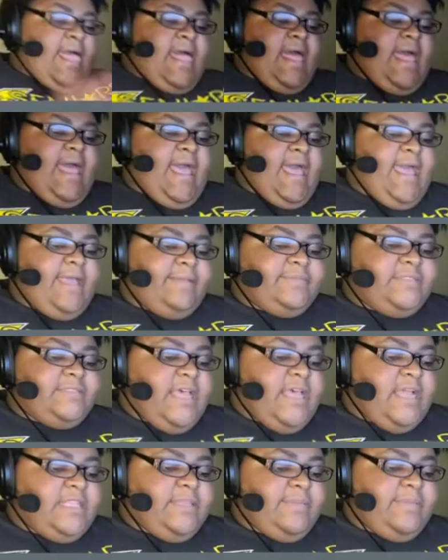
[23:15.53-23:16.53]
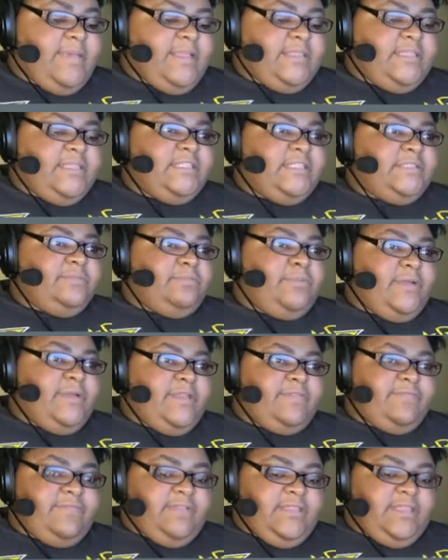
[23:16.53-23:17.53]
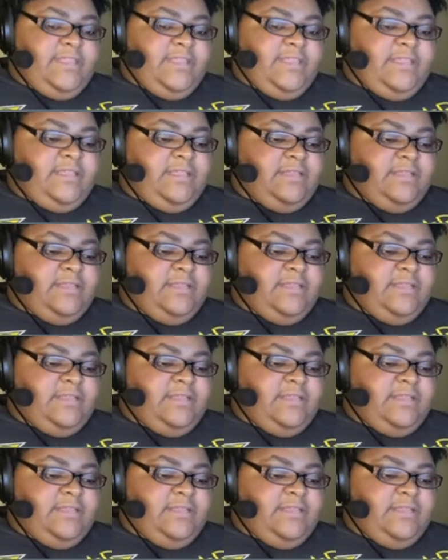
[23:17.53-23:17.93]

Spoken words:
I've talked about this briefly.